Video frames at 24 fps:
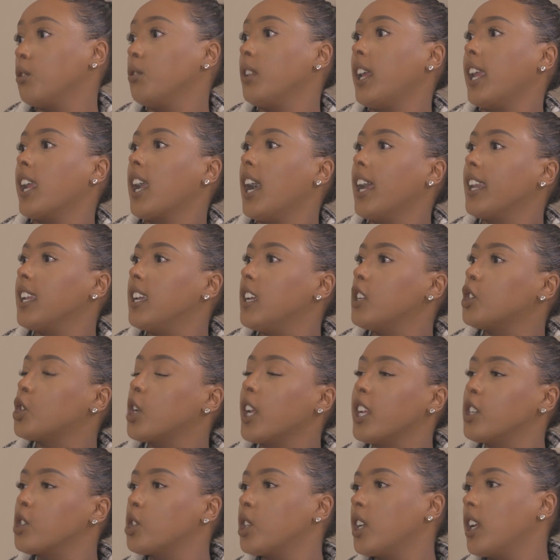Kind
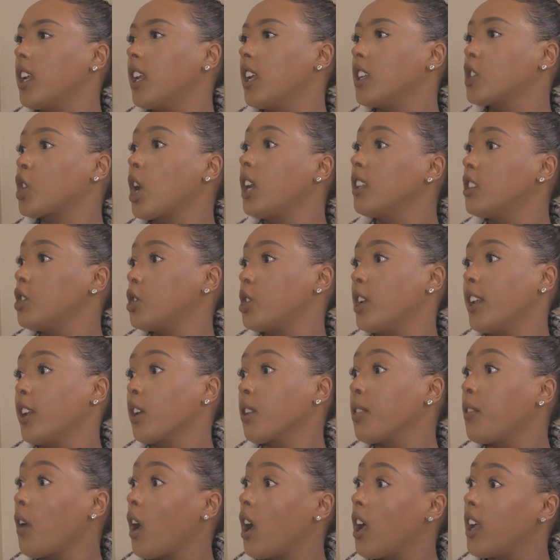of challenging your
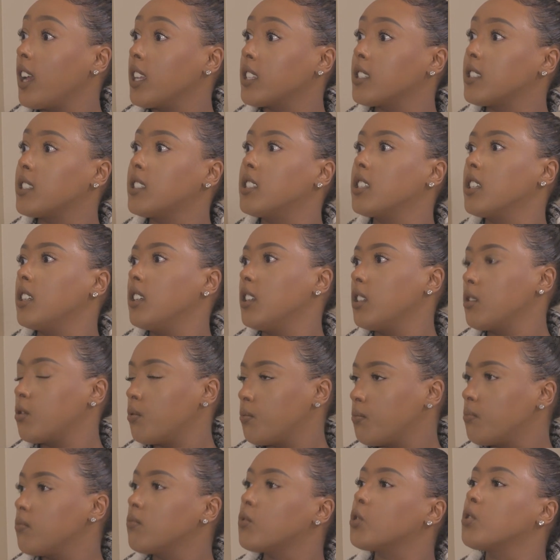thoughts to
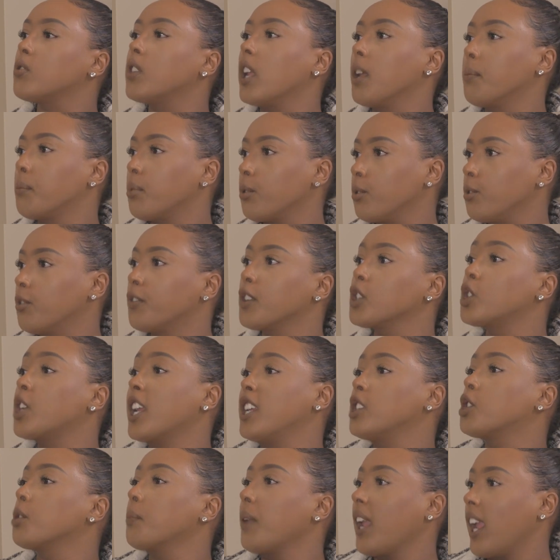improve or
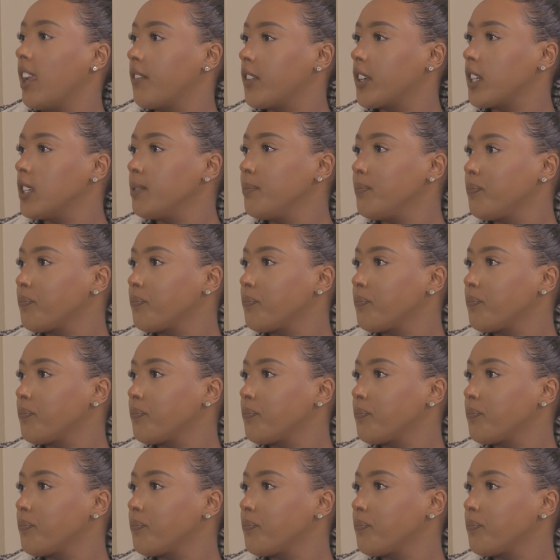change your behavior.